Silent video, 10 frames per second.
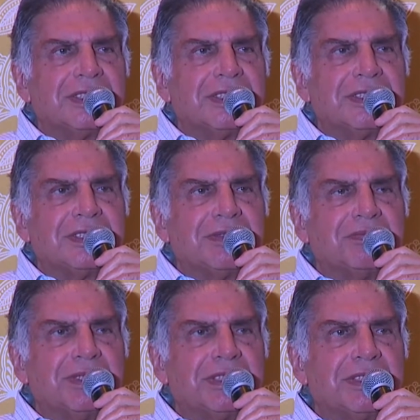there's a
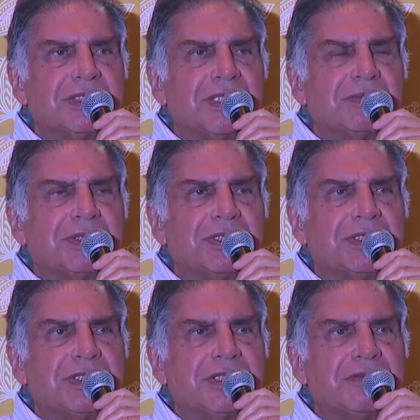business
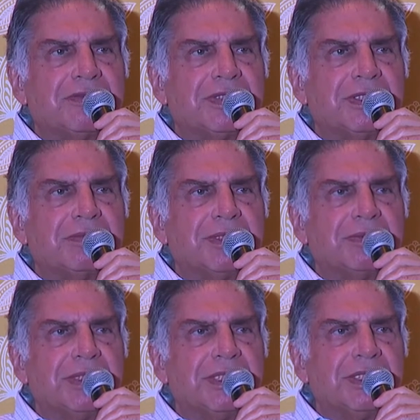opportunity for them to
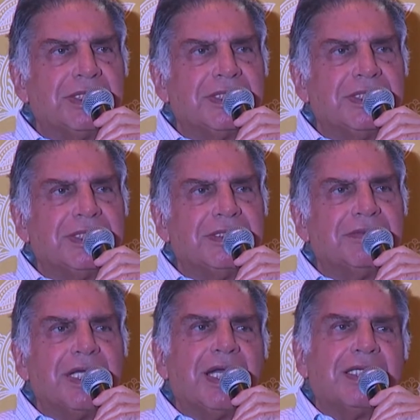be in
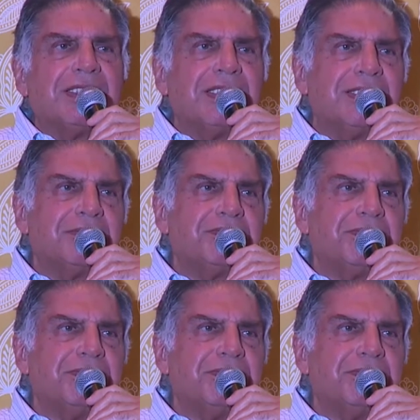them, and the